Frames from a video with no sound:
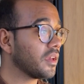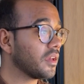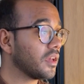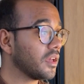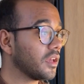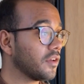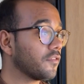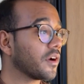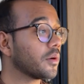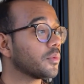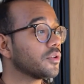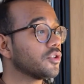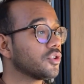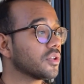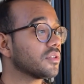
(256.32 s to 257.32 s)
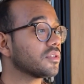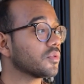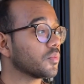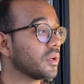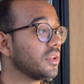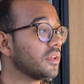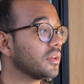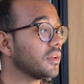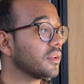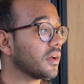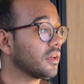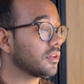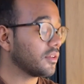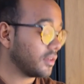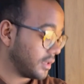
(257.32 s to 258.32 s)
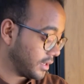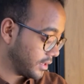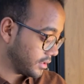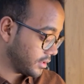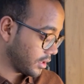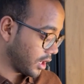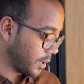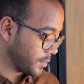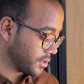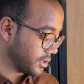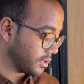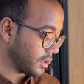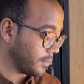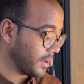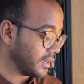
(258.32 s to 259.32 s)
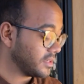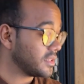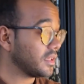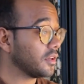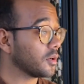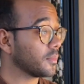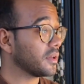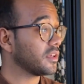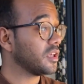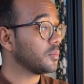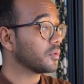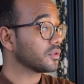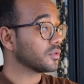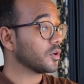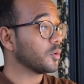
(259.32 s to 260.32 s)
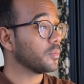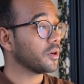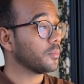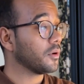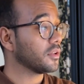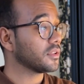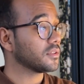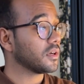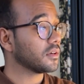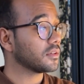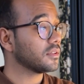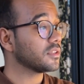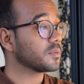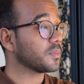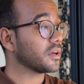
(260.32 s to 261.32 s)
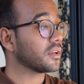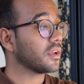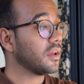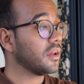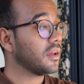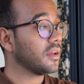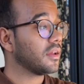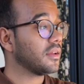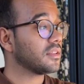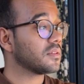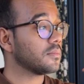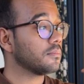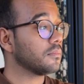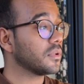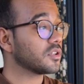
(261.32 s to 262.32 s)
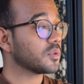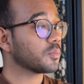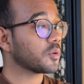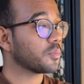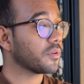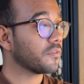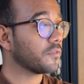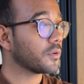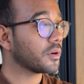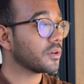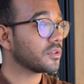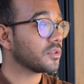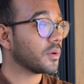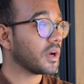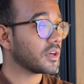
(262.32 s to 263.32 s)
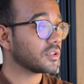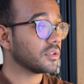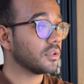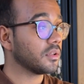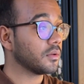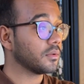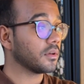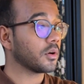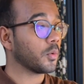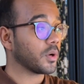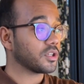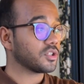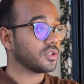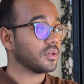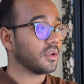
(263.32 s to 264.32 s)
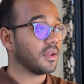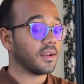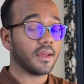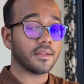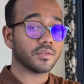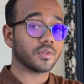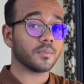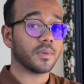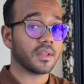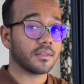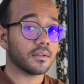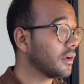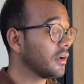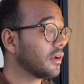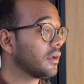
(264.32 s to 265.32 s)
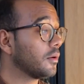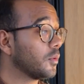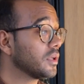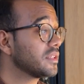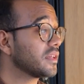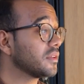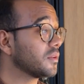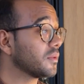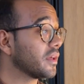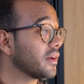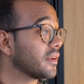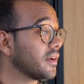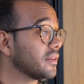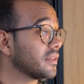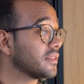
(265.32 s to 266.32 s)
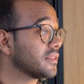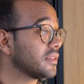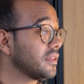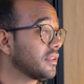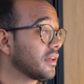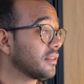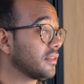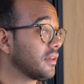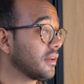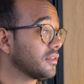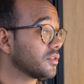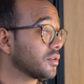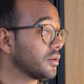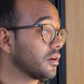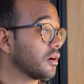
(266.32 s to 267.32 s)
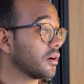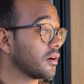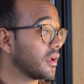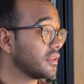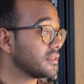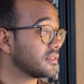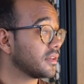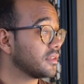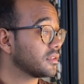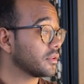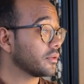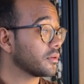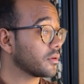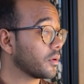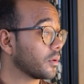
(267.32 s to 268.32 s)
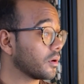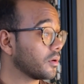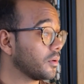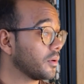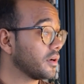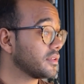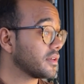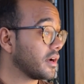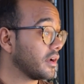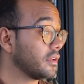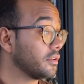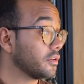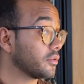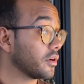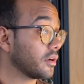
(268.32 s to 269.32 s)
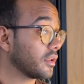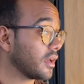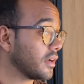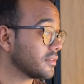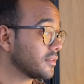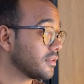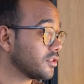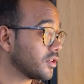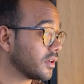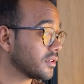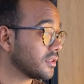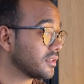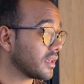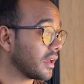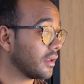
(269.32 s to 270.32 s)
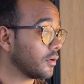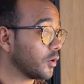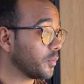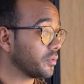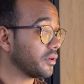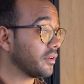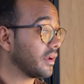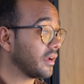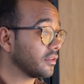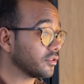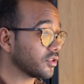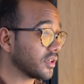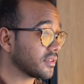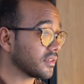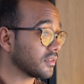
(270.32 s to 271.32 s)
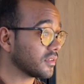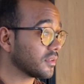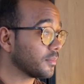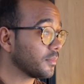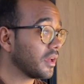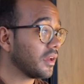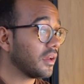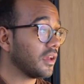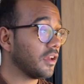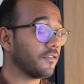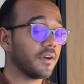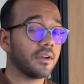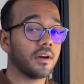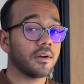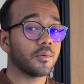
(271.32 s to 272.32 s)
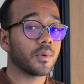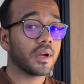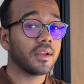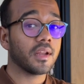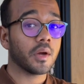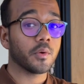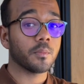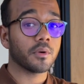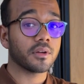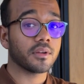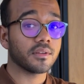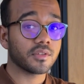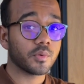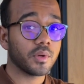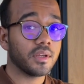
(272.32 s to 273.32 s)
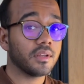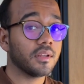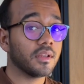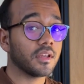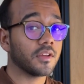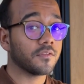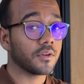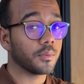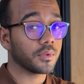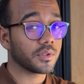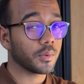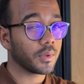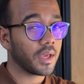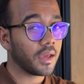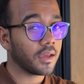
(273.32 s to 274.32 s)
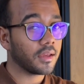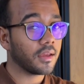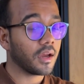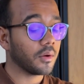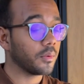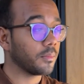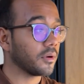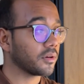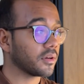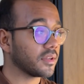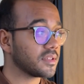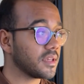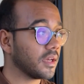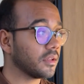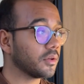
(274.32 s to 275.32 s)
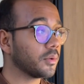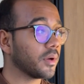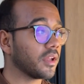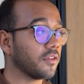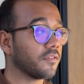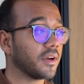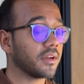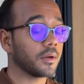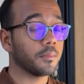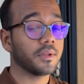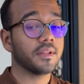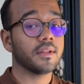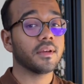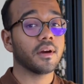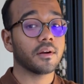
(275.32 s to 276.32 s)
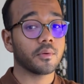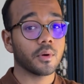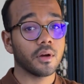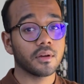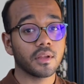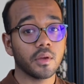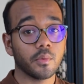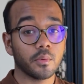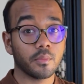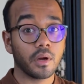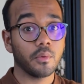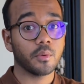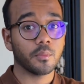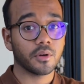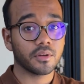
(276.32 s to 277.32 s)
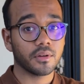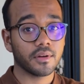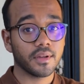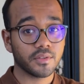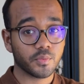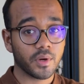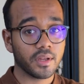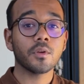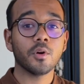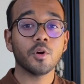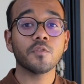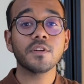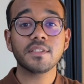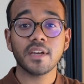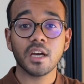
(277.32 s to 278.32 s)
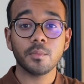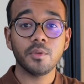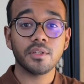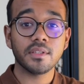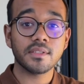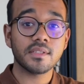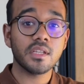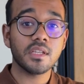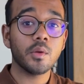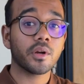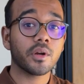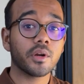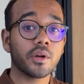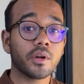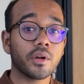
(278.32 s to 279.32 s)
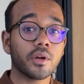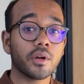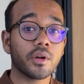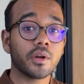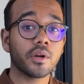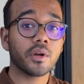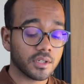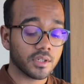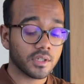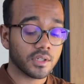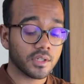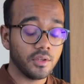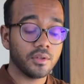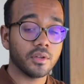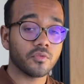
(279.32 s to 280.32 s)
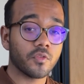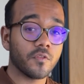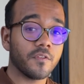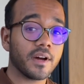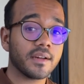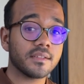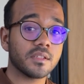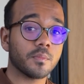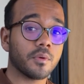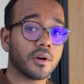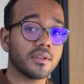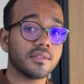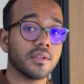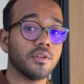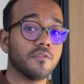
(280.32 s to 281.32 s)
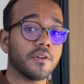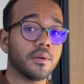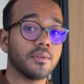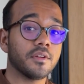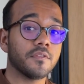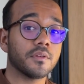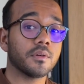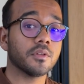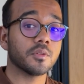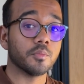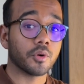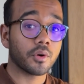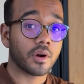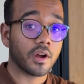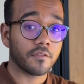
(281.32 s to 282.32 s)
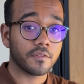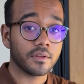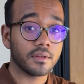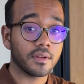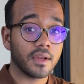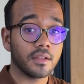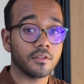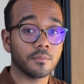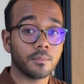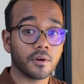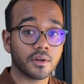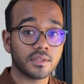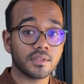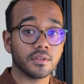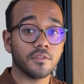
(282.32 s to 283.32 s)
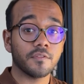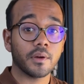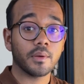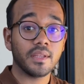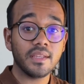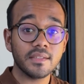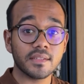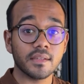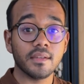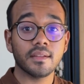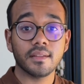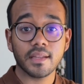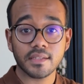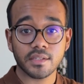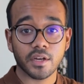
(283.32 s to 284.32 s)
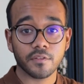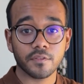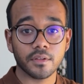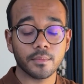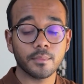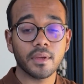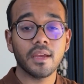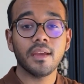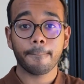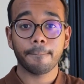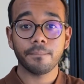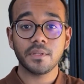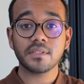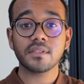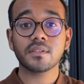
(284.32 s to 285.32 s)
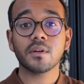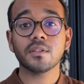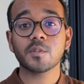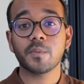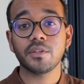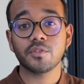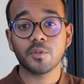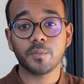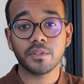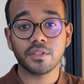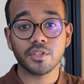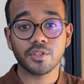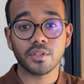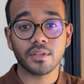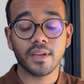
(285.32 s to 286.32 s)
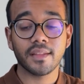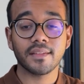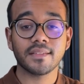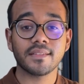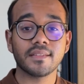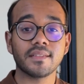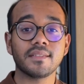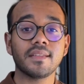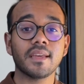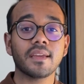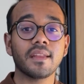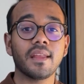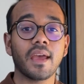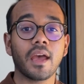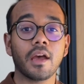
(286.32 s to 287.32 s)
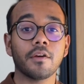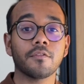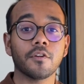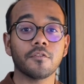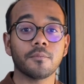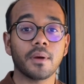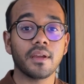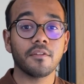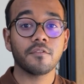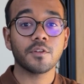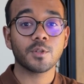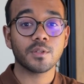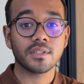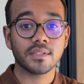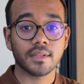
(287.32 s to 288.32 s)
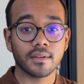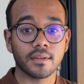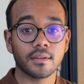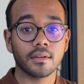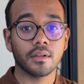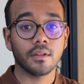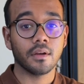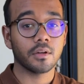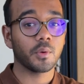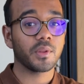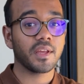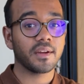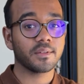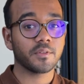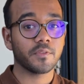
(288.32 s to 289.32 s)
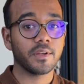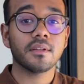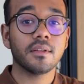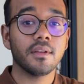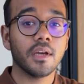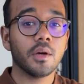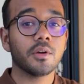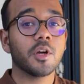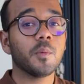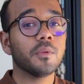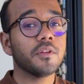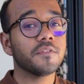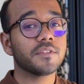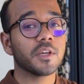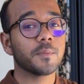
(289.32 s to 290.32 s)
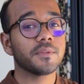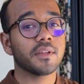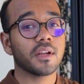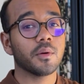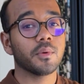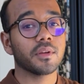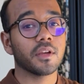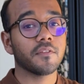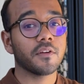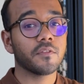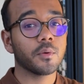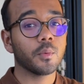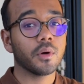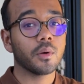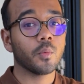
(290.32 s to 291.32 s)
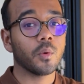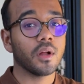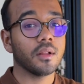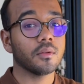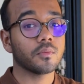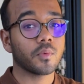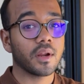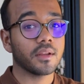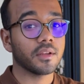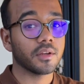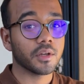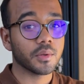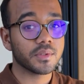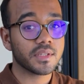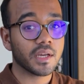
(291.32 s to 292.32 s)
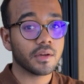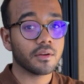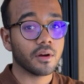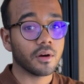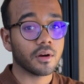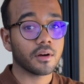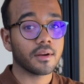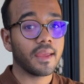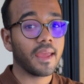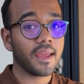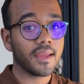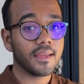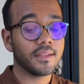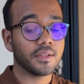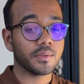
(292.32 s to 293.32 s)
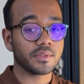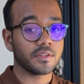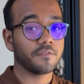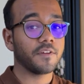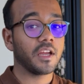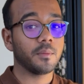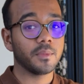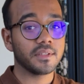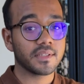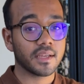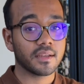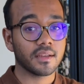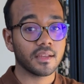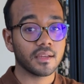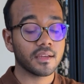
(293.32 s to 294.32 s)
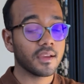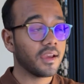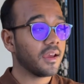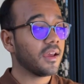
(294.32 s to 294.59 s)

If I were just reading it, I could hit Option Command T on my keyboard to open up all the toggles, but it's much more preferred to actually do the question and answer method. Once I do that, I can see that the answer are NSAIDs, glucocorticoids, hyaluronic acid injections, and opioid analgesics. If I got it right, I would mark it as green. If it was okay, I would mark it as yellow. And if I completely got it wrong, it I would mark it as red. Over time, you can see where your weak spots are and you can revise the parts that you found difficult more often and the parts that you found easy less often. This is called spaced repetition, and this is the second half of my efficient studying along with active recall. Now, a couple of tips that I would give everyone while writing your notes out are A, use the Feynman technique.